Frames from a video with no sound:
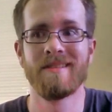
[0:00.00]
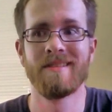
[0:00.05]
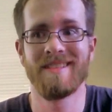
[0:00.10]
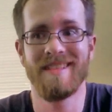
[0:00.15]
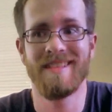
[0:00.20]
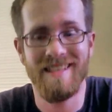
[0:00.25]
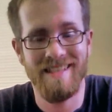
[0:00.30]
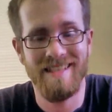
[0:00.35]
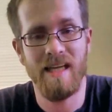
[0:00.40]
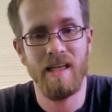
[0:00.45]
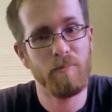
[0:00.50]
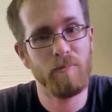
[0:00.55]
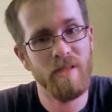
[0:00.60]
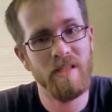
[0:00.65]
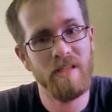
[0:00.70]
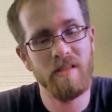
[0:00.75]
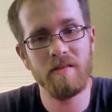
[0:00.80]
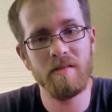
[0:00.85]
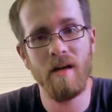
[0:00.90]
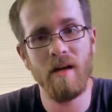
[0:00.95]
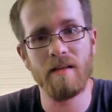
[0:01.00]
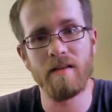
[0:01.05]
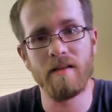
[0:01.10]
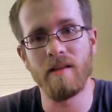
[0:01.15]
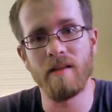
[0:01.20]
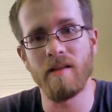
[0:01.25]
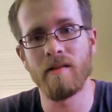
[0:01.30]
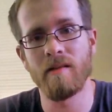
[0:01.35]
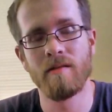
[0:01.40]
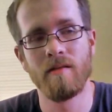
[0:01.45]
That can be
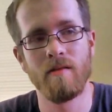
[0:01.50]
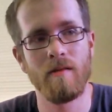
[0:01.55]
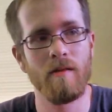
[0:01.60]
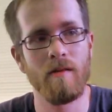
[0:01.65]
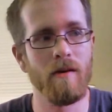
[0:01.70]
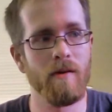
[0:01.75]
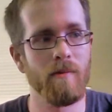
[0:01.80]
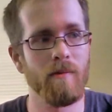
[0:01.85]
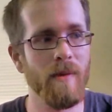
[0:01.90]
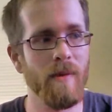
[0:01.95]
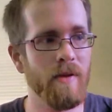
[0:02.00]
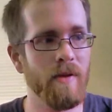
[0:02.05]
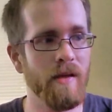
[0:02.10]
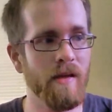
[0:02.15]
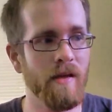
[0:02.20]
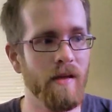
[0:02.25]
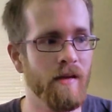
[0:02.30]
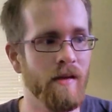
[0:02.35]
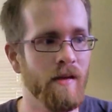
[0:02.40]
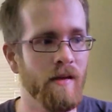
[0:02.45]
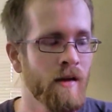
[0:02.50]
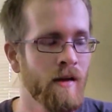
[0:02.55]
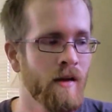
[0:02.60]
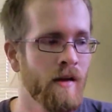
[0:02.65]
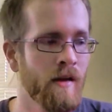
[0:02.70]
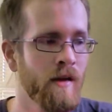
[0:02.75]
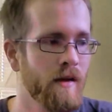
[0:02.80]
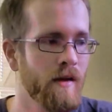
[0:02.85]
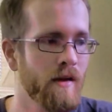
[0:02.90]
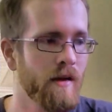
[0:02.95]
distracting. Or maybe
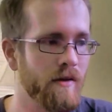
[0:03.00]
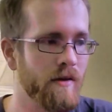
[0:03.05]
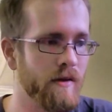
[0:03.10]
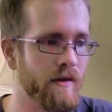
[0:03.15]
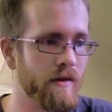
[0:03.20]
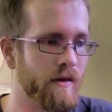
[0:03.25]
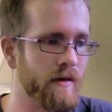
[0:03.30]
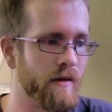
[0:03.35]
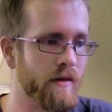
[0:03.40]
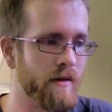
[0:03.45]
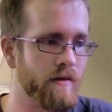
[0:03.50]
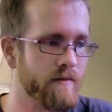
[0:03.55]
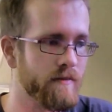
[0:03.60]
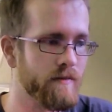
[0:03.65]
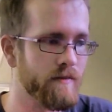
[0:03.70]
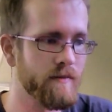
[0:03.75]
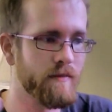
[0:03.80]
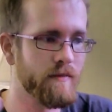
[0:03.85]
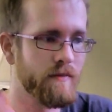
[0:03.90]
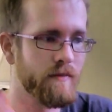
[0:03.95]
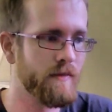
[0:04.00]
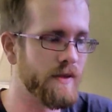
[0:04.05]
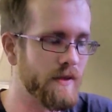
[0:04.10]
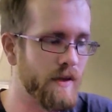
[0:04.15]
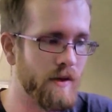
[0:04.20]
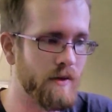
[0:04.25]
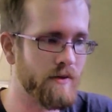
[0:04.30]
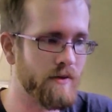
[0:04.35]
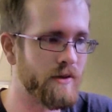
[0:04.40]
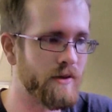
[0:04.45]
you're you
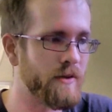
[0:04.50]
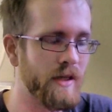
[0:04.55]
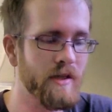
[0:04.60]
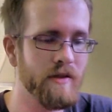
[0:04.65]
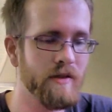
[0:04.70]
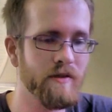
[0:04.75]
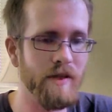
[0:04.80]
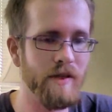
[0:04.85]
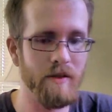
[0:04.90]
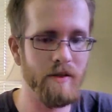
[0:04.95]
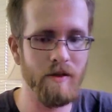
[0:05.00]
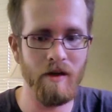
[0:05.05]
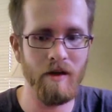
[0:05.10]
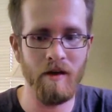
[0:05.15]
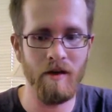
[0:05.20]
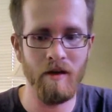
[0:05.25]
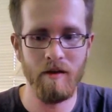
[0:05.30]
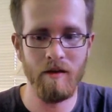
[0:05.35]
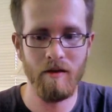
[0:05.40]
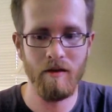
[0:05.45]
go to an interviewer,